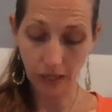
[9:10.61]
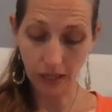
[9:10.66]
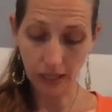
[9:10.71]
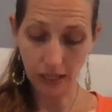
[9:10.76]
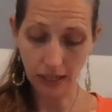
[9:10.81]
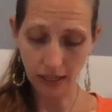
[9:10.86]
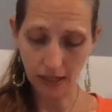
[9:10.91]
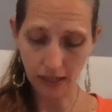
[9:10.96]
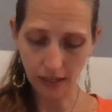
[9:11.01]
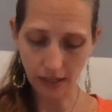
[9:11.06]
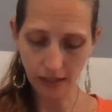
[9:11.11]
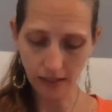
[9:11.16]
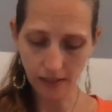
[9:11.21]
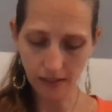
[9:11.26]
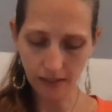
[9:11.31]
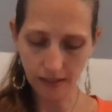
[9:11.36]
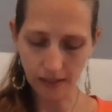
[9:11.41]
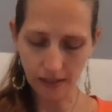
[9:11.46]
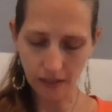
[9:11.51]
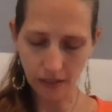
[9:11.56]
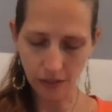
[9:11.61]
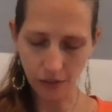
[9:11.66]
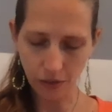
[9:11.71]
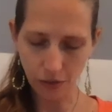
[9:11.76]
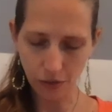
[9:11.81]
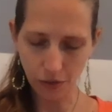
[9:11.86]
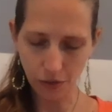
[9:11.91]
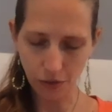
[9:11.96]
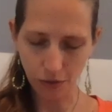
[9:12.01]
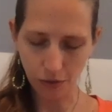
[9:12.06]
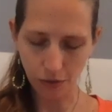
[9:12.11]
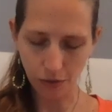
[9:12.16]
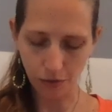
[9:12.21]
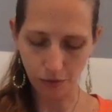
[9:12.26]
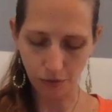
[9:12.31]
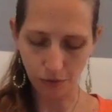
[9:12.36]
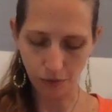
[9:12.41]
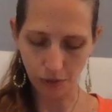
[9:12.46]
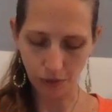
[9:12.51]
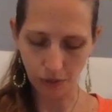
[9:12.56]
gaze
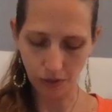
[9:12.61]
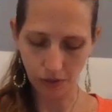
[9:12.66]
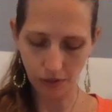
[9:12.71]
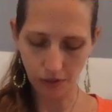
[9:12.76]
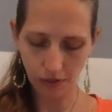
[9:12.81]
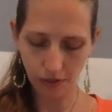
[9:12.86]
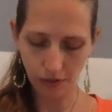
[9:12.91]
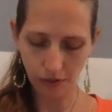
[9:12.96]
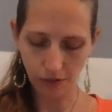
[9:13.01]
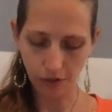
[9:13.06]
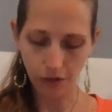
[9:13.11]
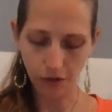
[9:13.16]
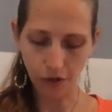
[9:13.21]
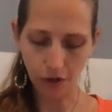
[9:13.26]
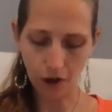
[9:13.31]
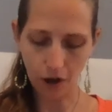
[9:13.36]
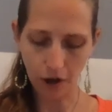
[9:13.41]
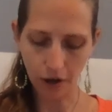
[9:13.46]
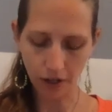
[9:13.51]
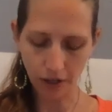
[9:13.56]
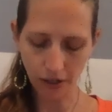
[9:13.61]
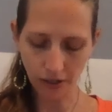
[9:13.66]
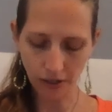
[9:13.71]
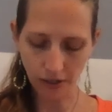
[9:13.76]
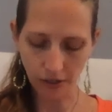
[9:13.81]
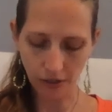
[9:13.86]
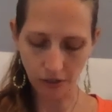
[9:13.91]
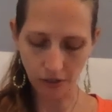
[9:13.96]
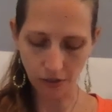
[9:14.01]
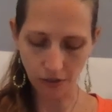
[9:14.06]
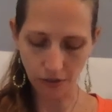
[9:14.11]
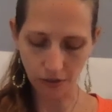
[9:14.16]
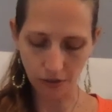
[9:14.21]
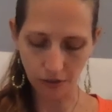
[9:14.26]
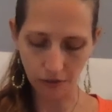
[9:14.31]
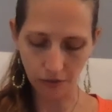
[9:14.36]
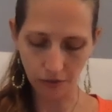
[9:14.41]
into your heart center.